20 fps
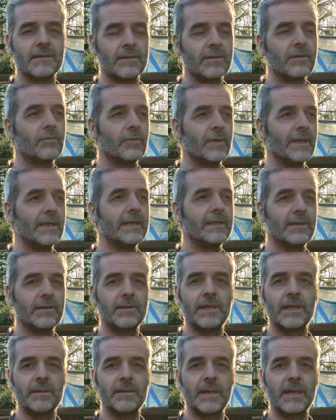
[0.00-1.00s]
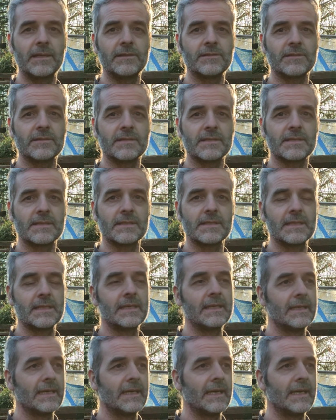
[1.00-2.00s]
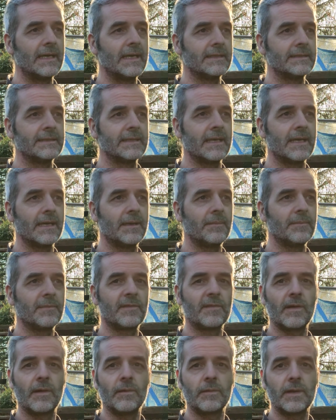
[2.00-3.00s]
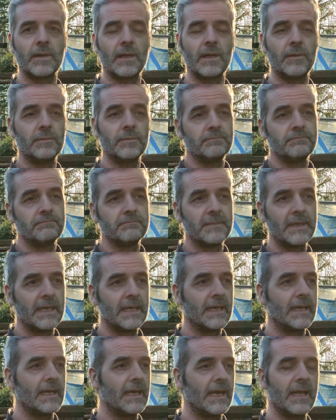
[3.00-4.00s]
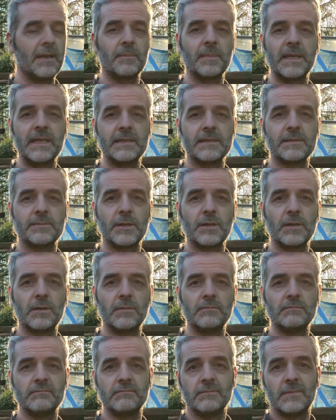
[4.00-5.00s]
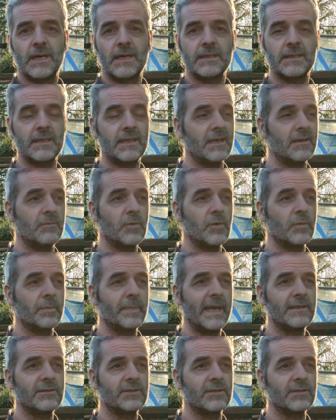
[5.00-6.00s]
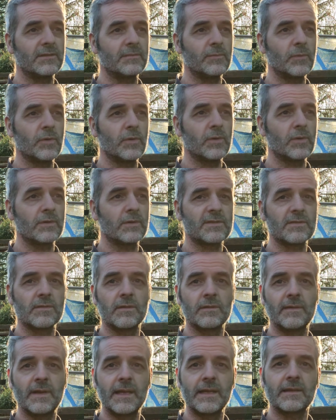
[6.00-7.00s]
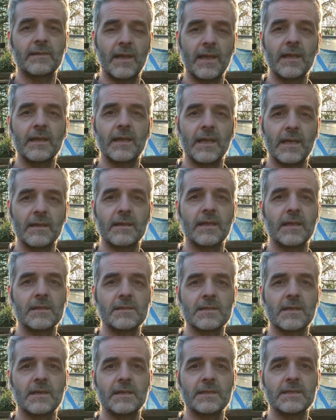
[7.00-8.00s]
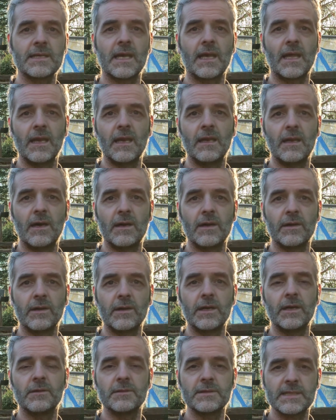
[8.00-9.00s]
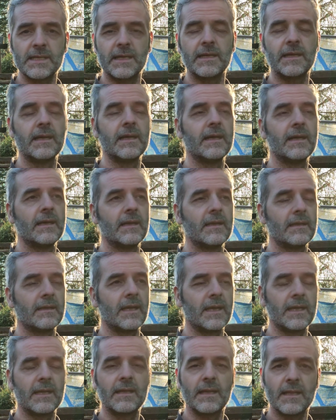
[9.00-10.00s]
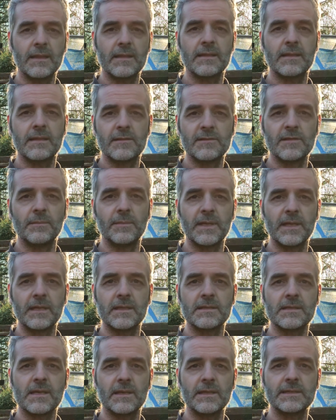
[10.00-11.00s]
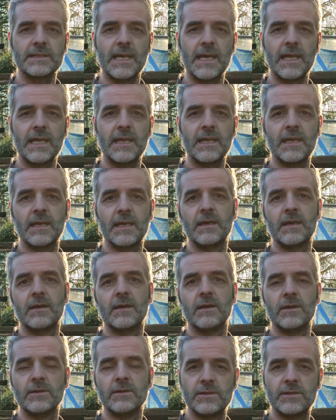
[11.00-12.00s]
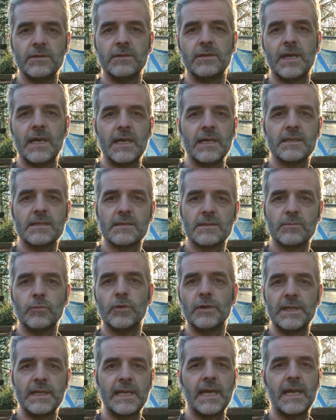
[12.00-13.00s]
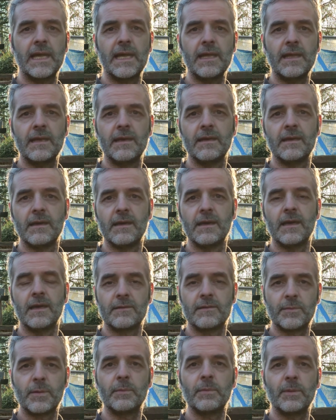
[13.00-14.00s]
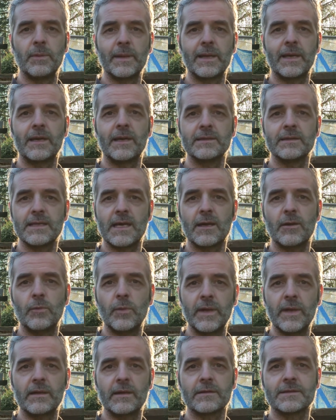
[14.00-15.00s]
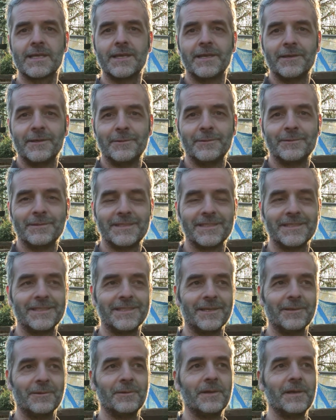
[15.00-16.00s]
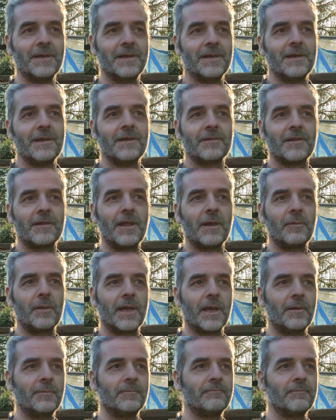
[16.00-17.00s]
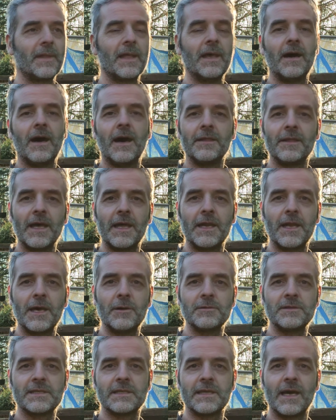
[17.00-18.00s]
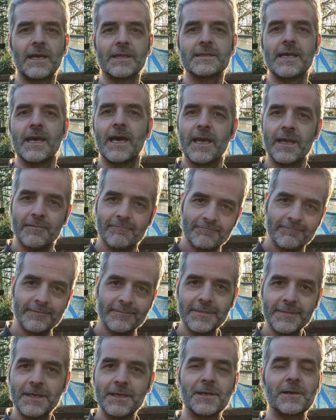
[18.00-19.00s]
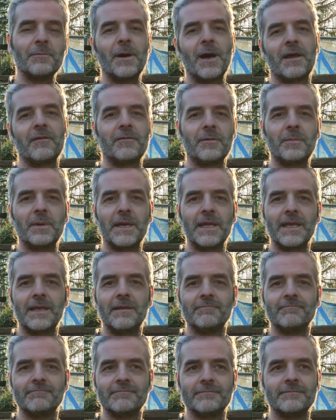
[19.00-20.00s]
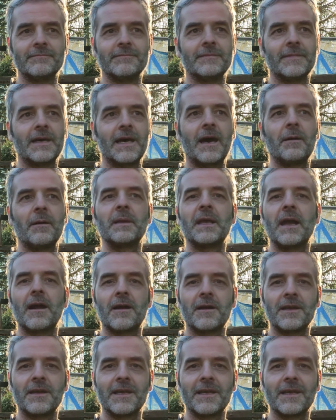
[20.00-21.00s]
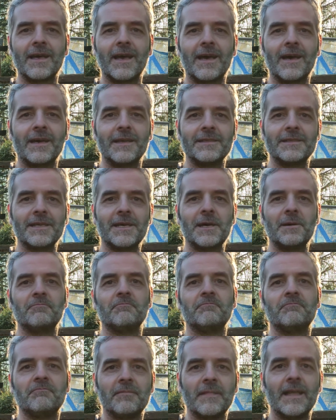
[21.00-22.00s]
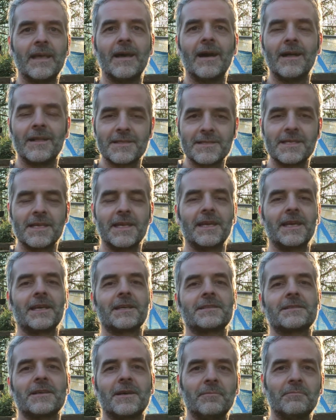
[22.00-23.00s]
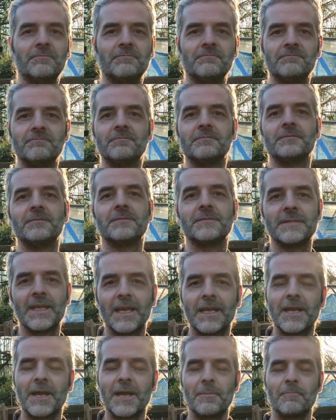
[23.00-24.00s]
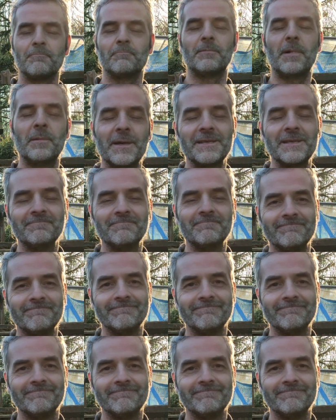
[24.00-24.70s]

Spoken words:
You really do need patience. And so it'll help me to become, more patient, more sort of like saying that things are going to take a lot longer, instead of thinking that something is going to take 2 days, 1 day, it's probably going to take a week or two to do. So there we go. On that note, I say goodbye, everybody. Happy gardening, and I'll see you next time. Take care. Bye-bye.